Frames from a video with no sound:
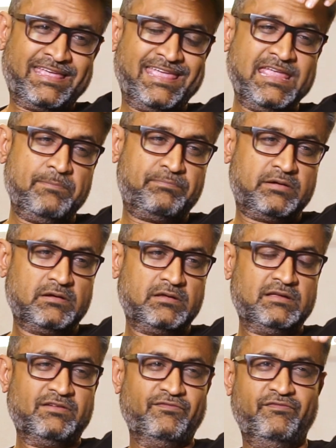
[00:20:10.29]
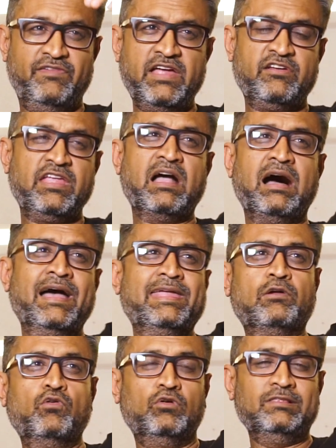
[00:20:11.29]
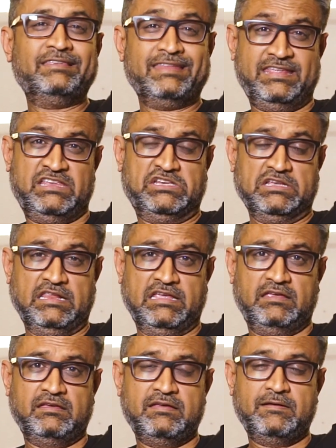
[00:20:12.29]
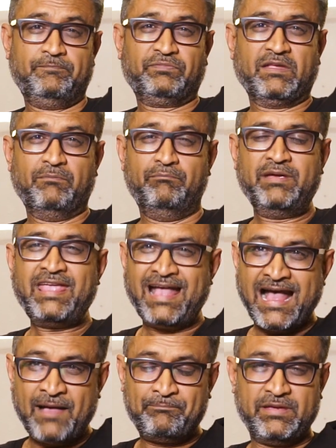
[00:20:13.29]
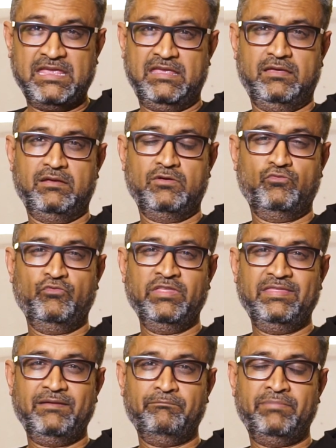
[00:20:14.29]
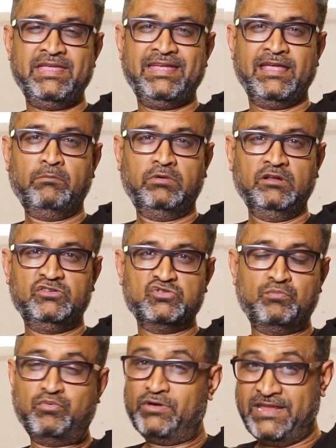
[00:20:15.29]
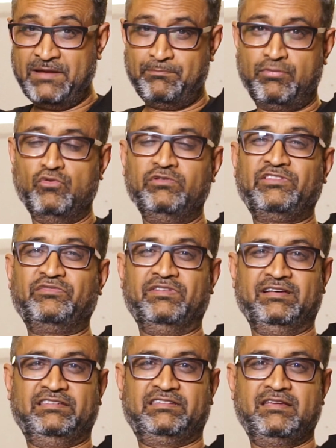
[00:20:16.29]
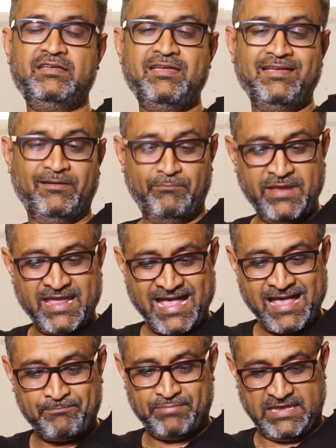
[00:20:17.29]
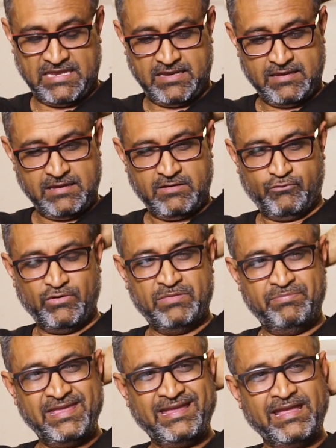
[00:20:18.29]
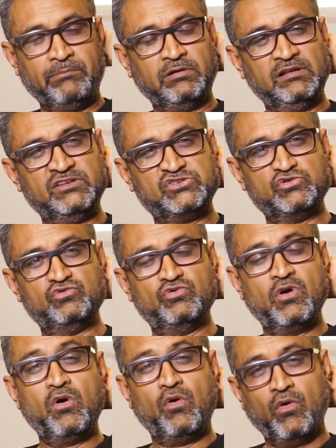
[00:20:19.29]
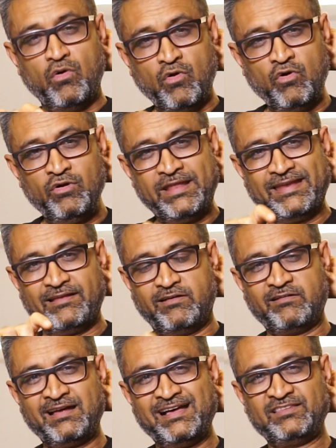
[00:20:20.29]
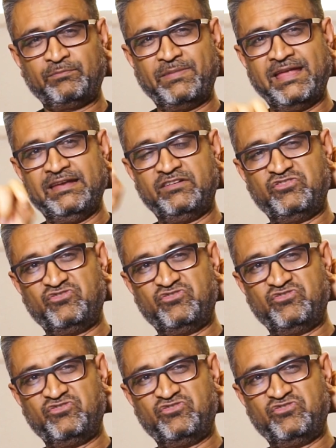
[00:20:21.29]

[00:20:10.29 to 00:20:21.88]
keep very high goals initially. Be happy with being able to put in ports first. Be happy with being able to hold and grasp and